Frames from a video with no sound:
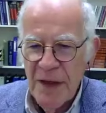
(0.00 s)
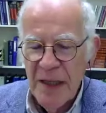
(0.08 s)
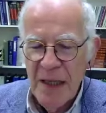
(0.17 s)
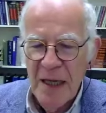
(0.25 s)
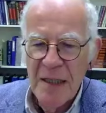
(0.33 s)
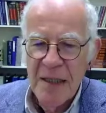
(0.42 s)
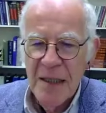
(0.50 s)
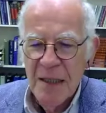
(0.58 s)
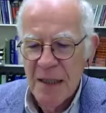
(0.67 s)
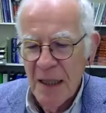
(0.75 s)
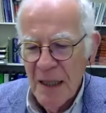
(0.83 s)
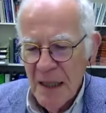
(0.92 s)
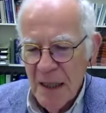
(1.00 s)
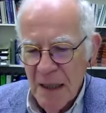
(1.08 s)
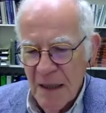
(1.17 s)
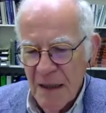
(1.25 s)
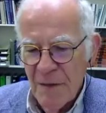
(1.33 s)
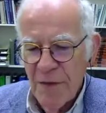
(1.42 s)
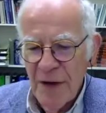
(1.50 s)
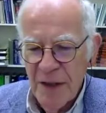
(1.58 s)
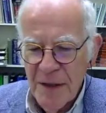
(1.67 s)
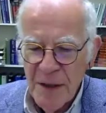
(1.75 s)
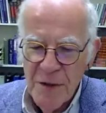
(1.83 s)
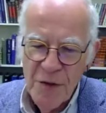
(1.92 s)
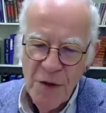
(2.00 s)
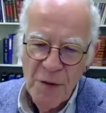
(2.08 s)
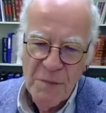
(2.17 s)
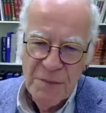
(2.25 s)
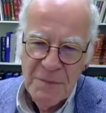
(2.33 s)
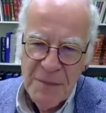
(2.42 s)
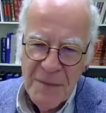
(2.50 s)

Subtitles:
variation, find a job.